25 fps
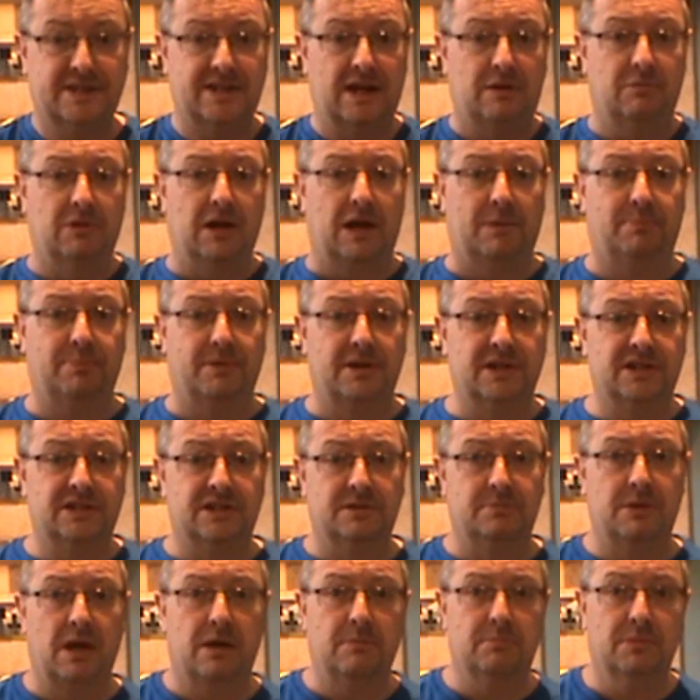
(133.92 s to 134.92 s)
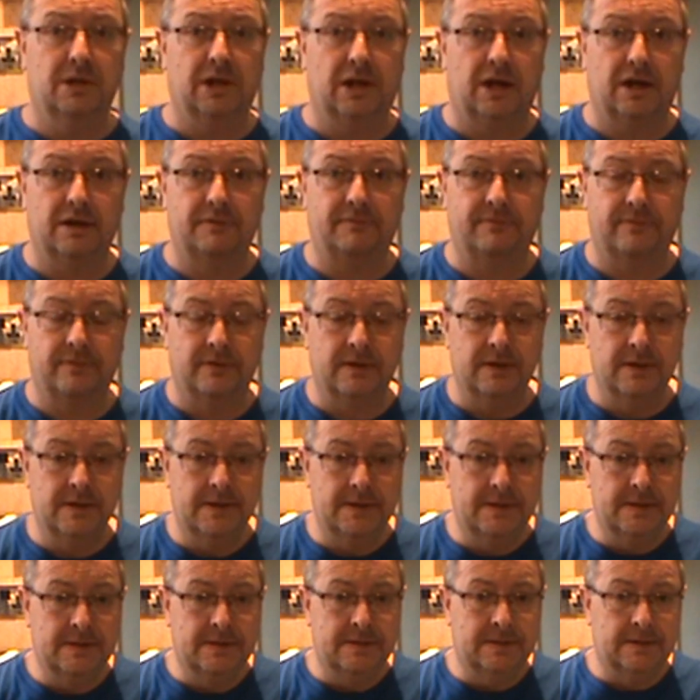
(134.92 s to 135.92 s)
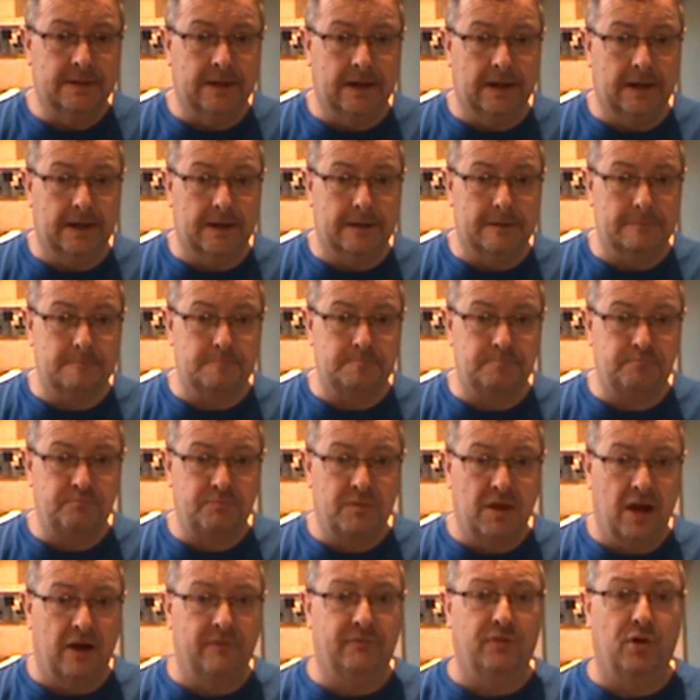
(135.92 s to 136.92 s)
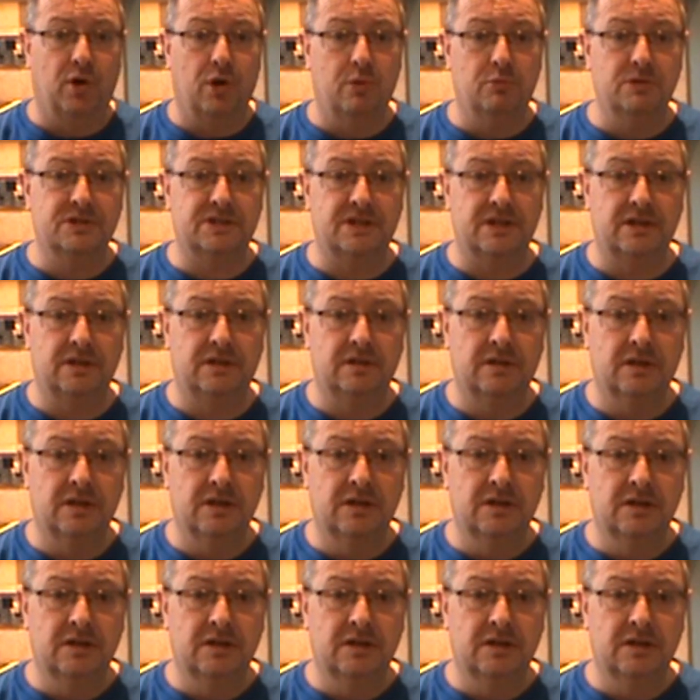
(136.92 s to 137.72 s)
that were happening to me in my life, I thought it was a